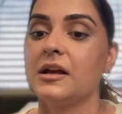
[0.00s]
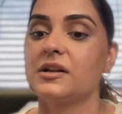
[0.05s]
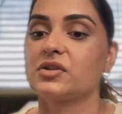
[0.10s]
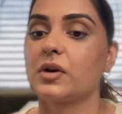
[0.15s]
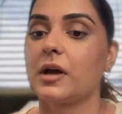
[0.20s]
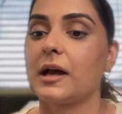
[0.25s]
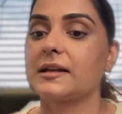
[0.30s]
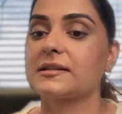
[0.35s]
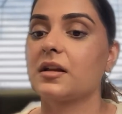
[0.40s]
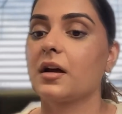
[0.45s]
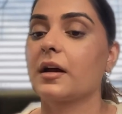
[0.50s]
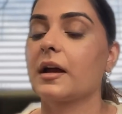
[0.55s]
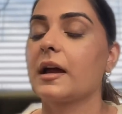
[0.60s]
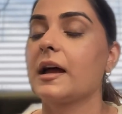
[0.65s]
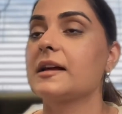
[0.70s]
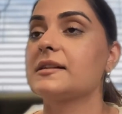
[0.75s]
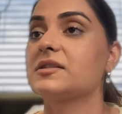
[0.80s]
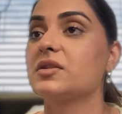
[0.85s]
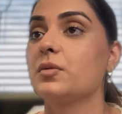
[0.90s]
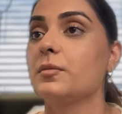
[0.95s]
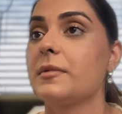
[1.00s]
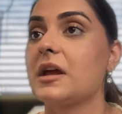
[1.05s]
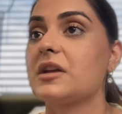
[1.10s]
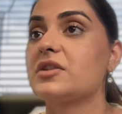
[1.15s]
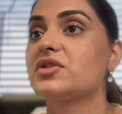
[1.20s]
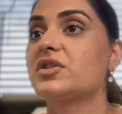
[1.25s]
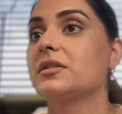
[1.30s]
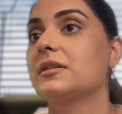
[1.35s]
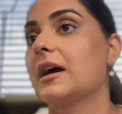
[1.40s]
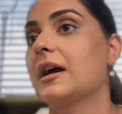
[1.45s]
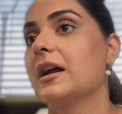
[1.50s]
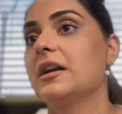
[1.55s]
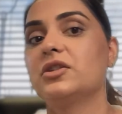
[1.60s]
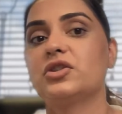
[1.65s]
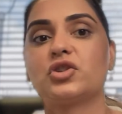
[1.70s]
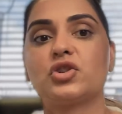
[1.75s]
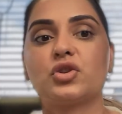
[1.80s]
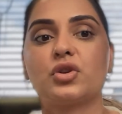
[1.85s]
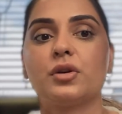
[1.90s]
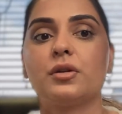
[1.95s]
So as long as you mention that,
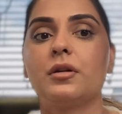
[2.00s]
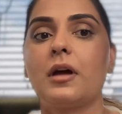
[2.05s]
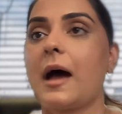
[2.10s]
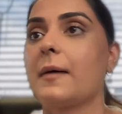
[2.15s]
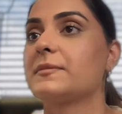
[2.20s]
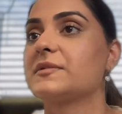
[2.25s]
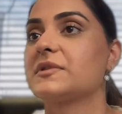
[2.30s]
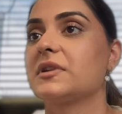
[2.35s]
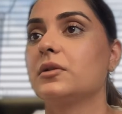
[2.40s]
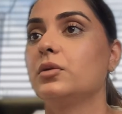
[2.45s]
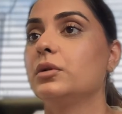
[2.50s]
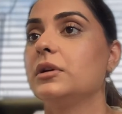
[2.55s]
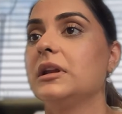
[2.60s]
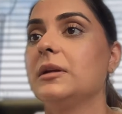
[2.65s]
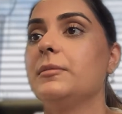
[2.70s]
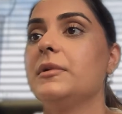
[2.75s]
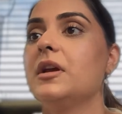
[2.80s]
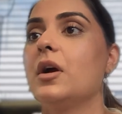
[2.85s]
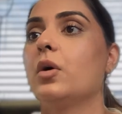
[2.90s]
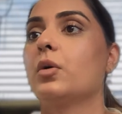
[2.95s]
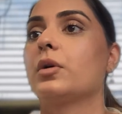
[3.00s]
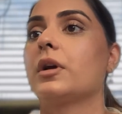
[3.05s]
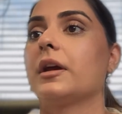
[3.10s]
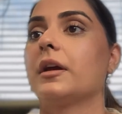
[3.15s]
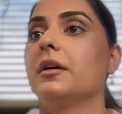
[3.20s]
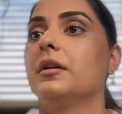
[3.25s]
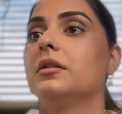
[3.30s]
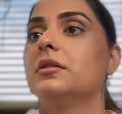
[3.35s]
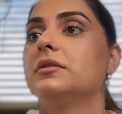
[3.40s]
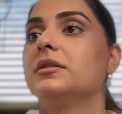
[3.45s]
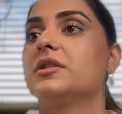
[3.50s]
should absolutely be okay.